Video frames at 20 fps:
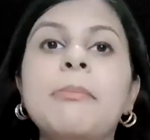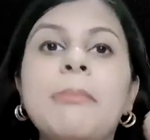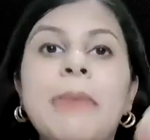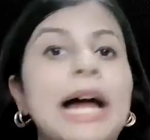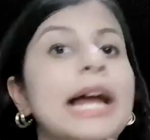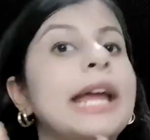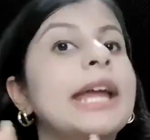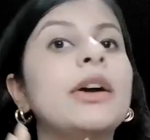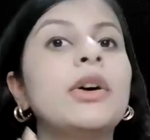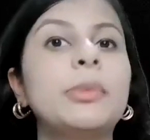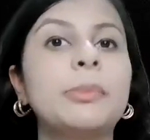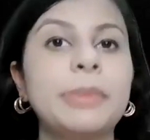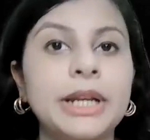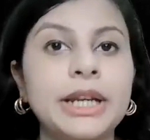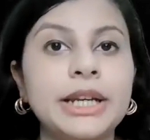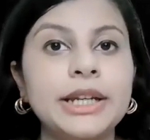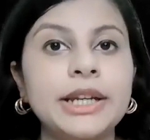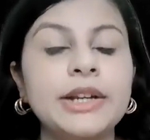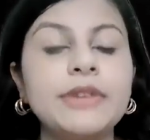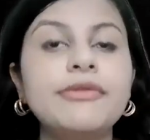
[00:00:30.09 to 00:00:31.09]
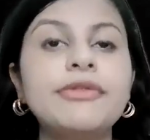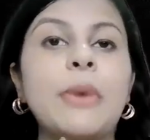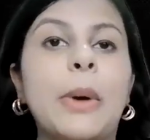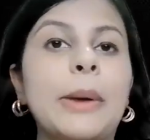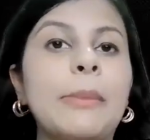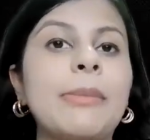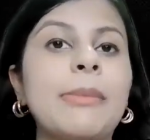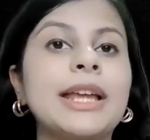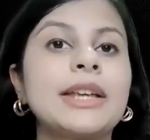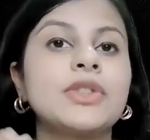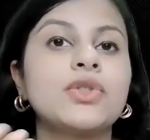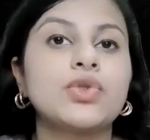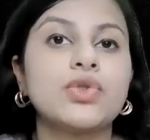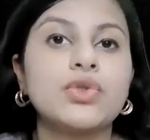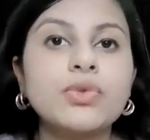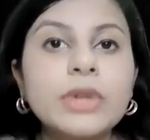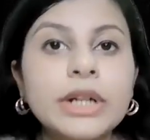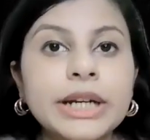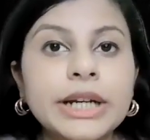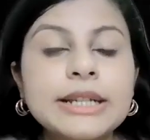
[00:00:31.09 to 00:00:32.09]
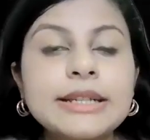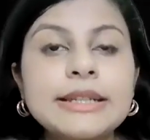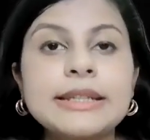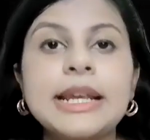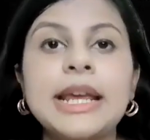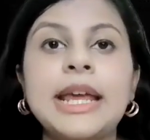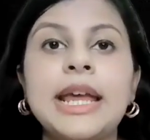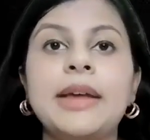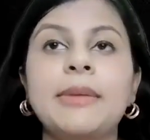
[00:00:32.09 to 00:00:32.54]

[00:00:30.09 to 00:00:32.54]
my opinion for my students